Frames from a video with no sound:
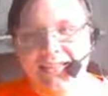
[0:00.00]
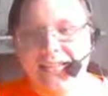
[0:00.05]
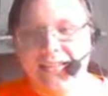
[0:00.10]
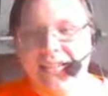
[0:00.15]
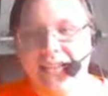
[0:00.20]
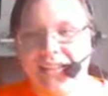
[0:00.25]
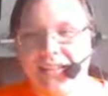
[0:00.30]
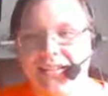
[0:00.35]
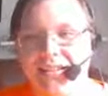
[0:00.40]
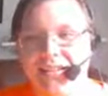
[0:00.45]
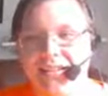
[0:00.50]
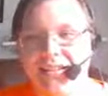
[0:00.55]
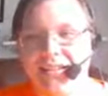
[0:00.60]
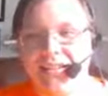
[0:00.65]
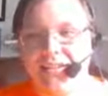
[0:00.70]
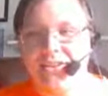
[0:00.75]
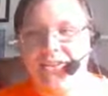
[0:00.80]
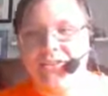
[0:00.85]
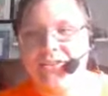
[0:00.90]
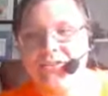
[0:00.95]
That is
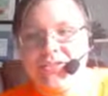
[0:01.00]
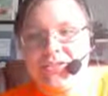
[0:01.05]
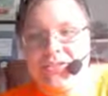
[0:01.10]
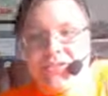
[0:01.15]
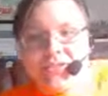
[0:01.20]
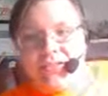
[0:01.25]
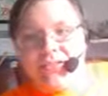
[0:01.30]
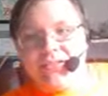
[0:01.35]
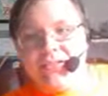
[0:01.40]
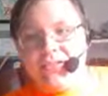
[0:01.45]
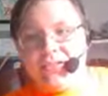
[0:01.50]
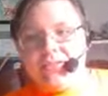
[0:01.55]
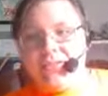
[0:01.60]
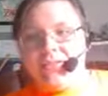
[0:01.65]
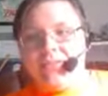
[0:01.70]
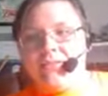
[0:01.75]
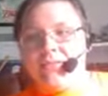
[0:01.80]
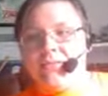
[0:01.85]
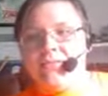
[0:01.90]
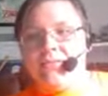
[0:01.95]
the court seeing the
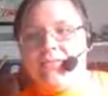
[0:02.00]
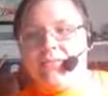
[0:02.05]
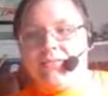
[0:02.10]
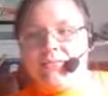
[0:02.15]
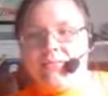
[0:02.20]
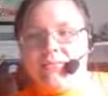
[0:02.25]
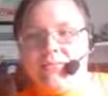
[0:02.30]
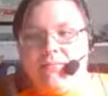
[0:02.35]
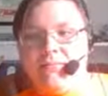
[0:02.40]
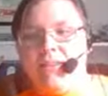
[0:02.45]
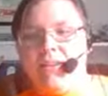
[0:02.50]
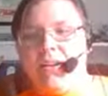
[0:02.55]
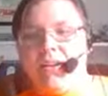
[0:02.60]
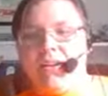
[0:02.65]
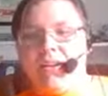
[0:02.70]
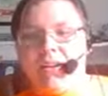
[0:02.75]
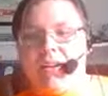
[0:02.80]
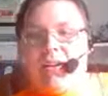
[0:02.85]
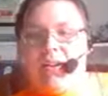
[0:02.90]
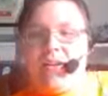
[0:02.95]
real Miss May
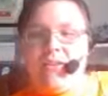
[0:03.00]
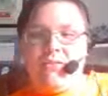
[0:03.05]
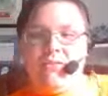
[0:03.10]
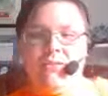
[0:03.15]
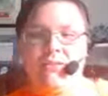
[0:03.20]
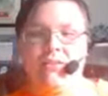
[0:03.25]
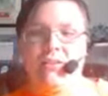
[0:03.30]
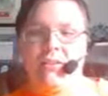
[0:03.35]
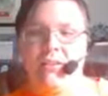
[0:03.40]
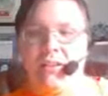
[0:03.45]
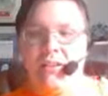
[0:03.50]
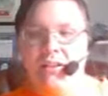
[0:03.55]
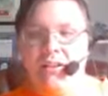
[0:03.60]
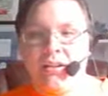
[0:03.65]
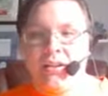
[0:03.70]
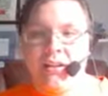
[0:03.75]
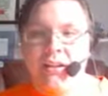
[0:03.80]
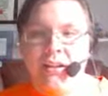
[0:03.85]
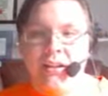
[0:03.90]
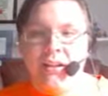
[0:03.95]
now.
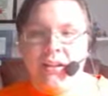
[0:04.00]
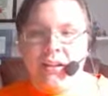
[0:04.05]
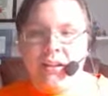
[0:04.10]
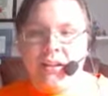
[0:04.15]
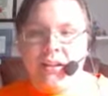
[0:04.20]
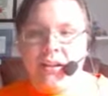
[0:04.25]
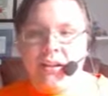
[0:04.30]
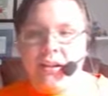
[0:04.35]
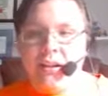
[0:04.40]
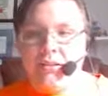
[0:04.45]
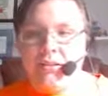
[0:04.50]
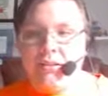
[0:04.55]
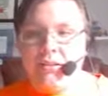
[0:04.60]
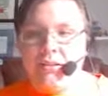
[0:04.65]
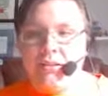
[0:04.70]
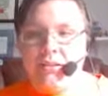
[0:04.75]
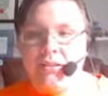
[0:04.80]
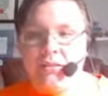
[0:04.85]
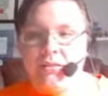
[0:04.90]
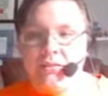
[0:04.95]
Now to
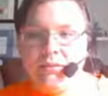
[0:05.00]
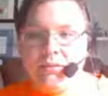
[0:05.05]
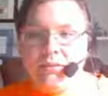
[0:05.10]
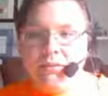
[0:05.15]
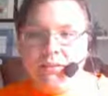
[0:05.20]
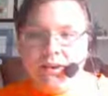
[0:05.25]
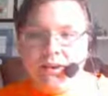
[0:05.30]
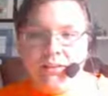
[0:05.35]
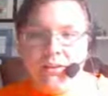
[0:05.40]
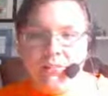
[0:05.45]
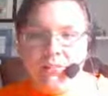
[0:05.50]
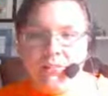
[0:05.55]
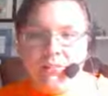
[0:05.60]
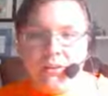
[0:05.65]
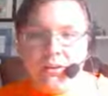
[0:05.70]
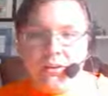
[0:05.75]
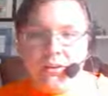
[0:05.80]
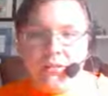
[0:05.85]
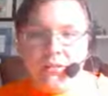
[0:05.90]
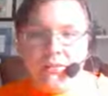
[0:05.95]
deal the final
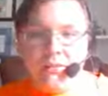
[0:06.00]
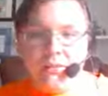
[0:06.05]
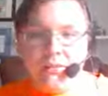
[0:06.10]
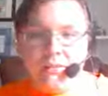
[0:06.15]
blow.